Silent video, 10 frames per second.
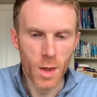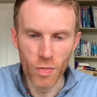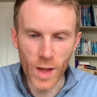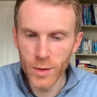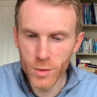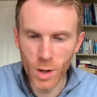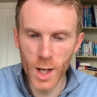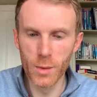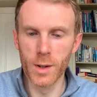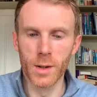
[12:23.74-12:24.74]
That's not
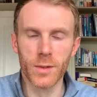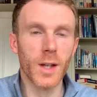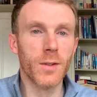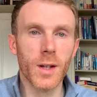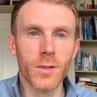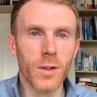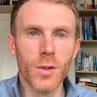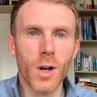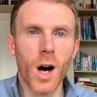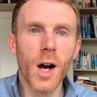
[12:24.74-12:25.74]
how it is. It's
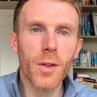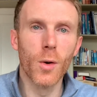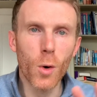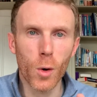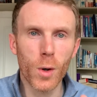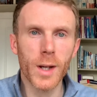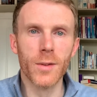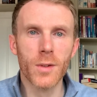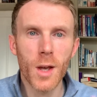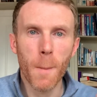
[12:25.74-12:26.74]
not either or,
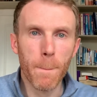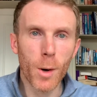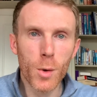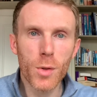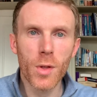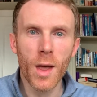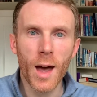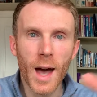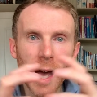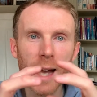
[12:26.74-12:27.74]
it's both
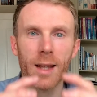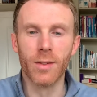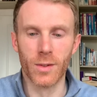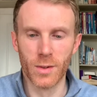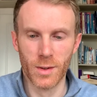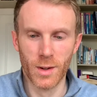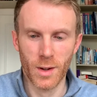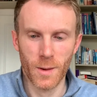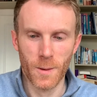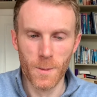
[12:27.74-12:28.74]
and.
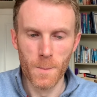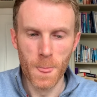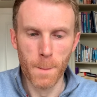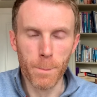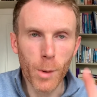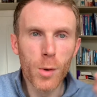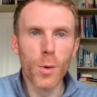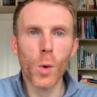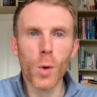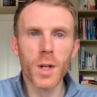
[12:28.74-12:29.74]
Both
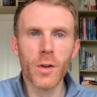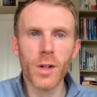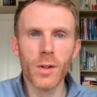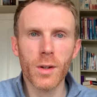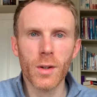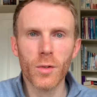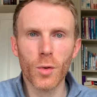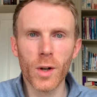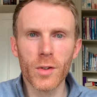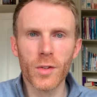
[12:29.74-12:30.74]
ordinary
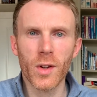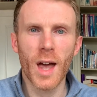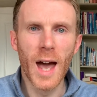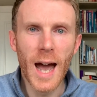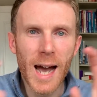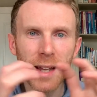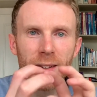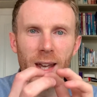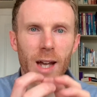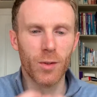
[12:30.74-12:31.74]
trust
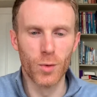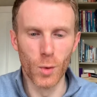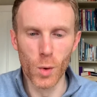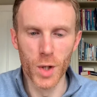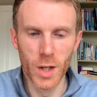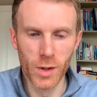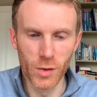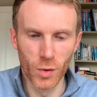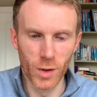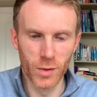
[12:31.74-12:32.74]
and extraordinary
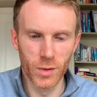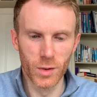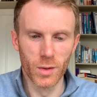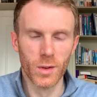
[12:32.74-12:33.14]
trust.